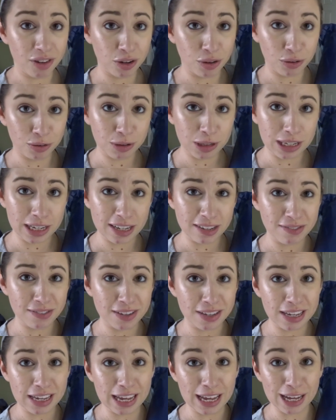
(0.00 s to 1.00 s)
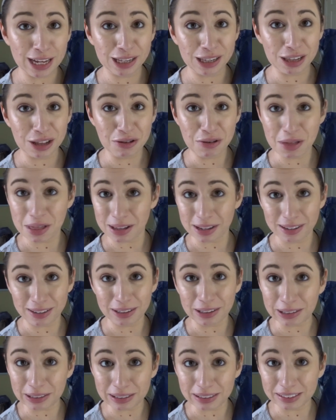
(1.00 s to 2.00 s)
an Old Navy clothing
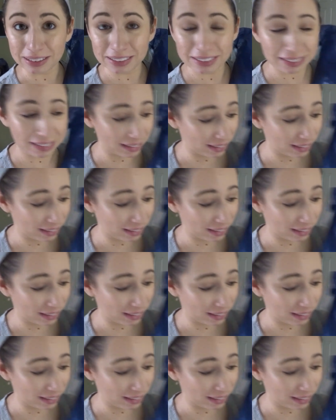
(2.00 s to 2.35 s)
haul.